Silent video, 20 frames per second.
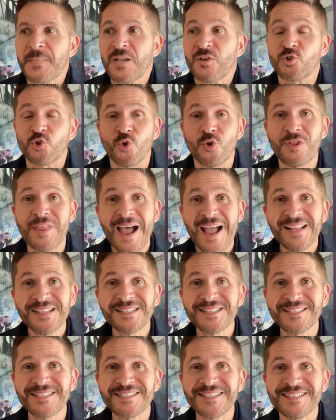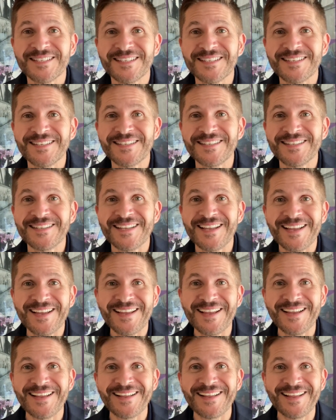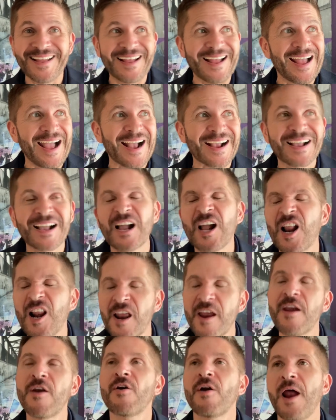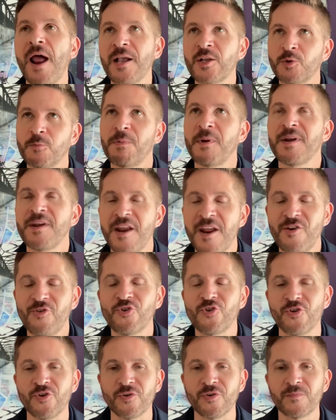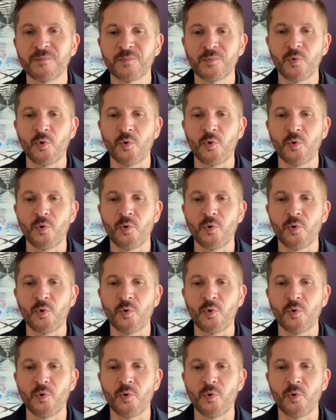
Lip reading: So that's a clear explanation,